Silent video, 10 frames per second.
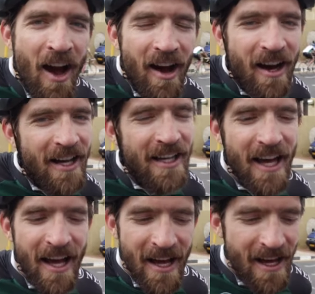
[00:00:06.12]

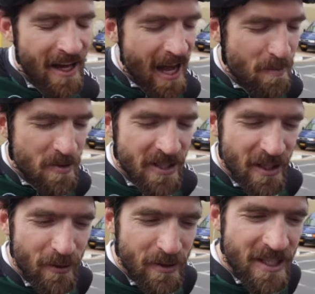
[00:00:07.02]

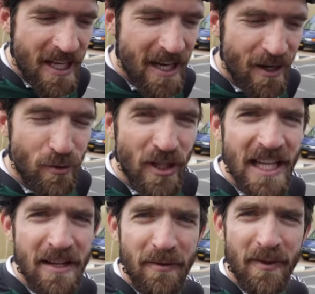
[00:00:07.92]
Absolute
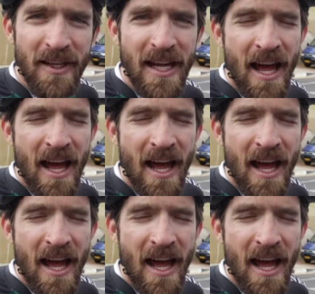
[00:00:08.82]
relief.